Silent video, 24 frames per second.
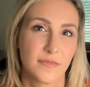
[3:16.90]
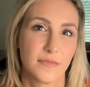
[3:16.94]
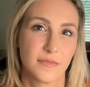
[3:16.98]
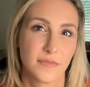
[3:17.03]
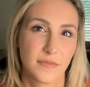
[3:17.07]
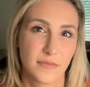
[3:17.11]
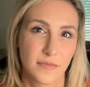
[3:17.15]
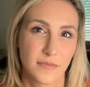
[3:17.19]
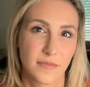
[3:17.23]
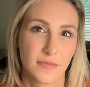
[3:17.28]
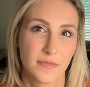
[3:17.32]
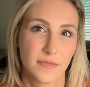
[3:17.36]

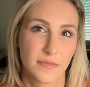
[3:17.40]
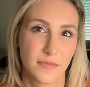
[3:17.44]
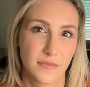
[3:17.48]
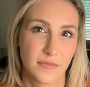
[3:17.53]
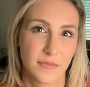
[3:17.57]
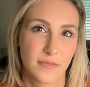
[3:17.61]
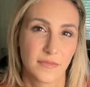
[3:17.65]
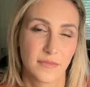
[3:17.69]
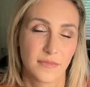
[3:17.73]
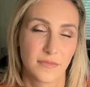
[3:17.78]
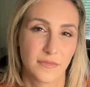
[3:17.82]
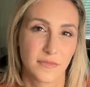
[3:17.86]

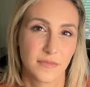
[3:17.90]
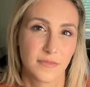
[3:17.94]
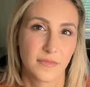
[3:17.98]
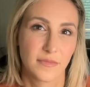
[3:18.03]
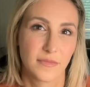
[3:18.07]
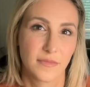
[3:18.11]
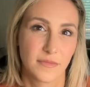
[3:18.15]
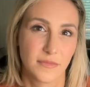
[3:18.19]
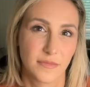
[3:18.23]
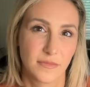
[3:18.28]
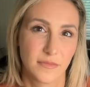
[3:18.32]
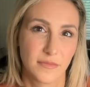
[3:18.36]

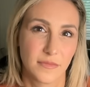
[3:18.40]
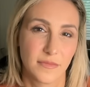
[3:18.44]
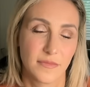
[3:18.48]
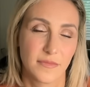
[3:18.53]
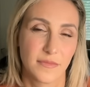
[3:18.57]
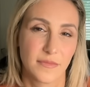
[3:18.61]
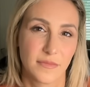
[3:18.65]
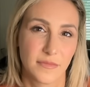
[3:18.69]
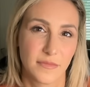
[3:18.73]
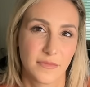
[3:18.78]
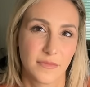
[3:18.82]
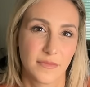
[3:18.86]

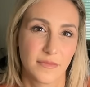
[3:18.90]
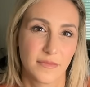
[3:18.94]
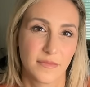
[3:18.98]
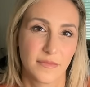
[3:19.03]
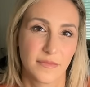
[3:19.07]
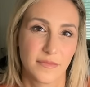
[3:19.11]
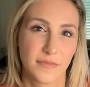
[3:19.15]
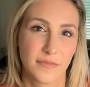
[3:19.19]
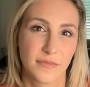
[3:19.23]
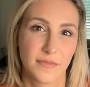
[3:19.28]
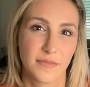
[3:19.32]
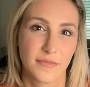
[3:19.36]

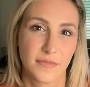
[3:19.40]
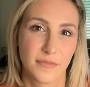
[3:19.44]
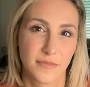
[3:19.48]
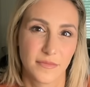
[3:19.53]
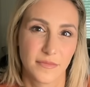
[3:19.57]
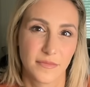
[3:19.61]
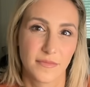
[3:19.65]
(silent)